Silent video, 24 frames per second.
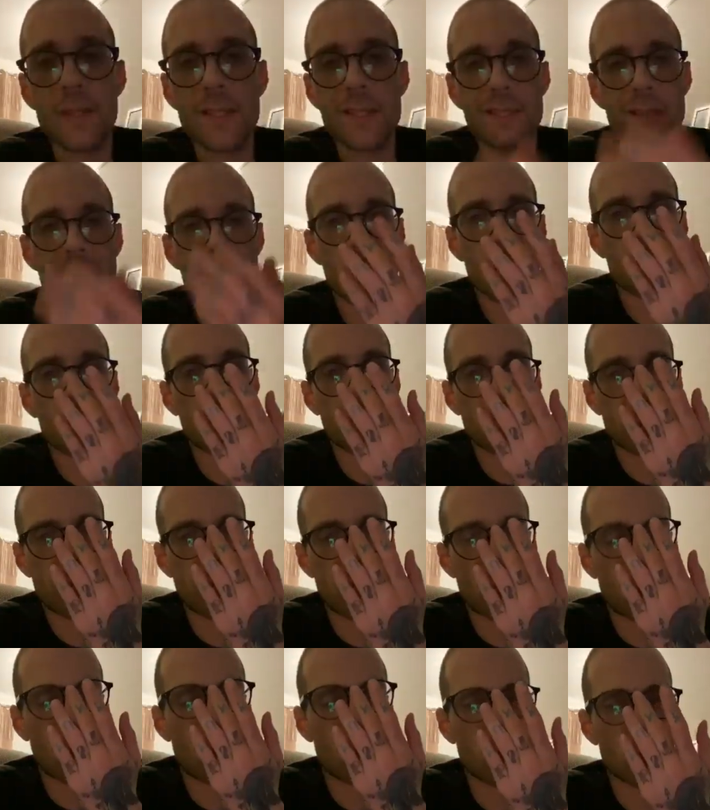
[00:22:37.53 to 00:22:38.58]
is an open
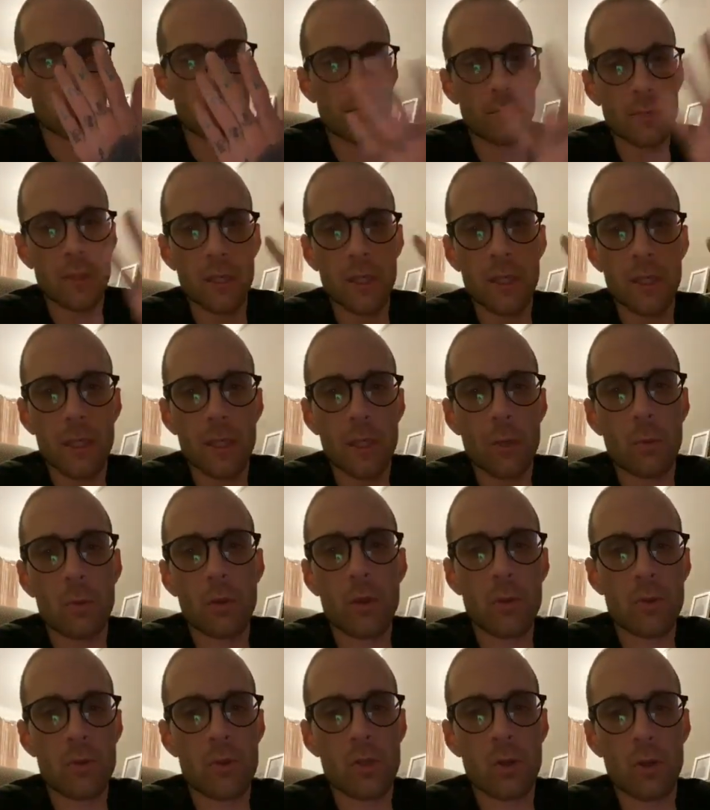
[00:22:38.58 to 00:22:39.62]
forum. We
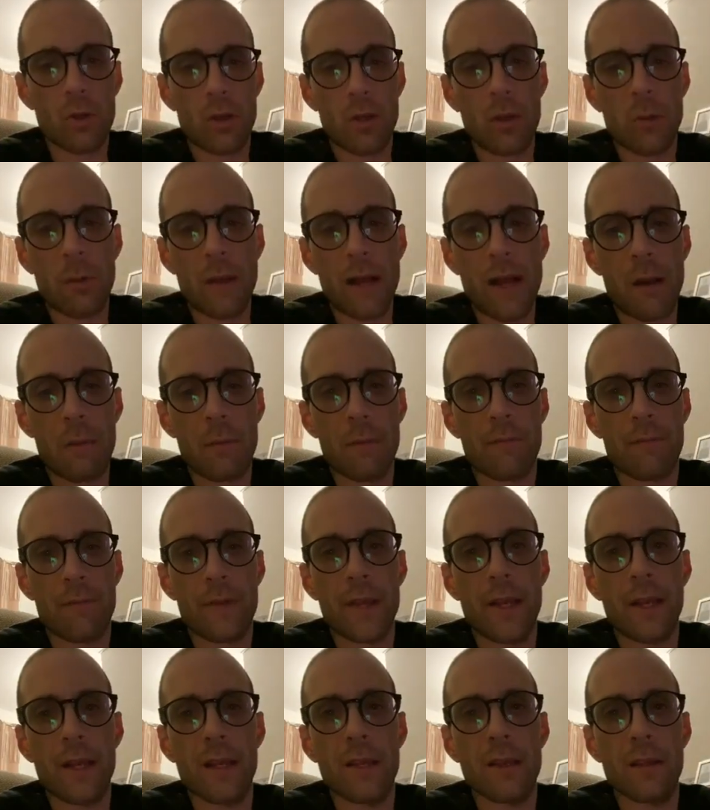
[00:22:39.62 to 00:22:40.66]
all talk about how we're
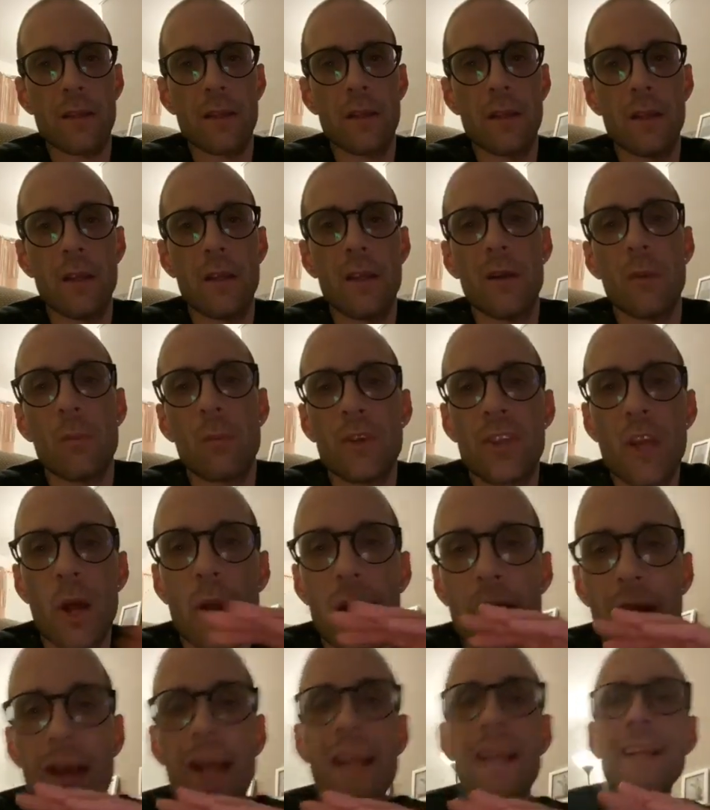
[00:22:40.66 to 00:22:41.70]
feeling. We don't
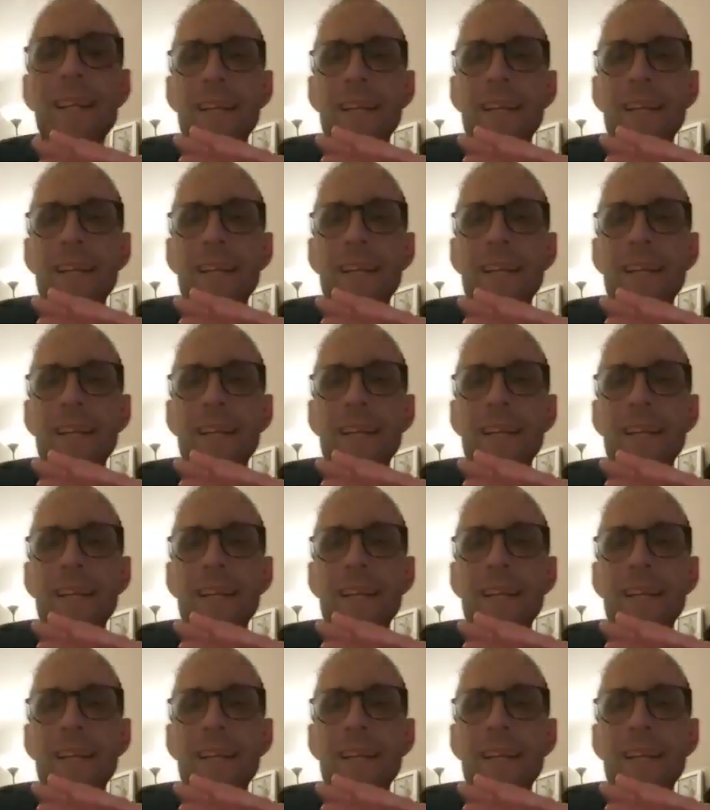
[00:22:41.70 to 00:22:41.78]
have any